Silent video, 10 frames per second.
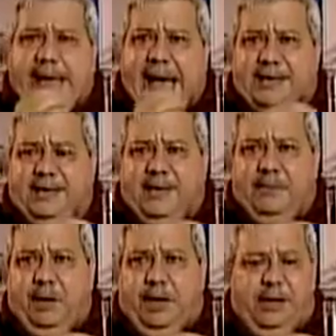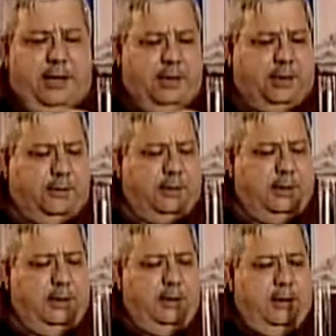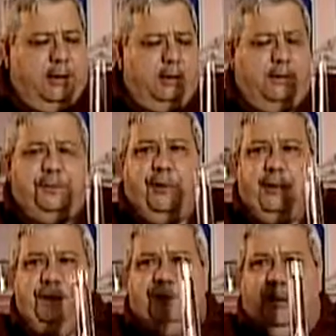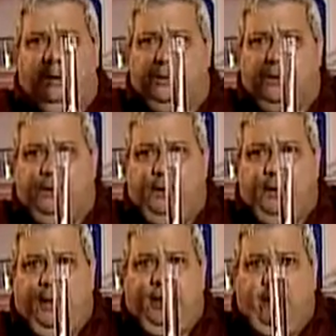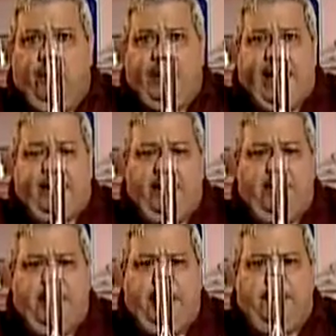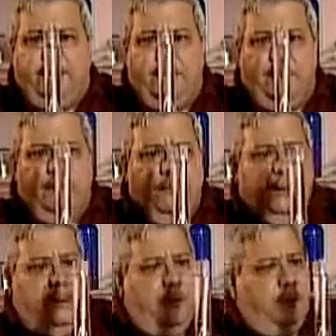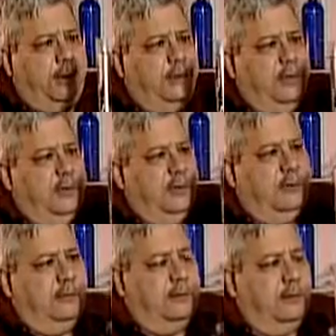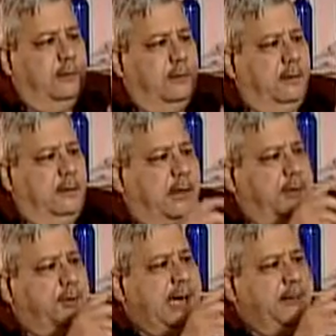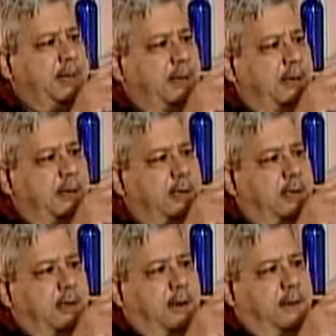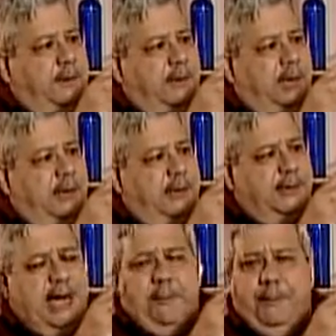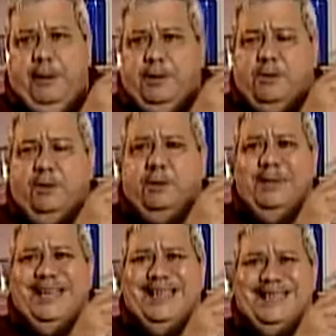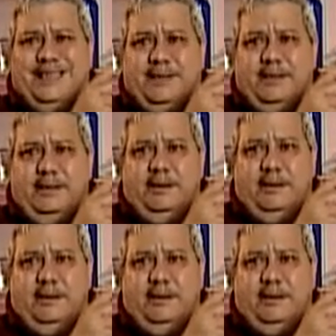gases that might adhere to it so it fully floats and give you an accurate reading. And when you read your hydrometer, the line on top here is called a meniscus.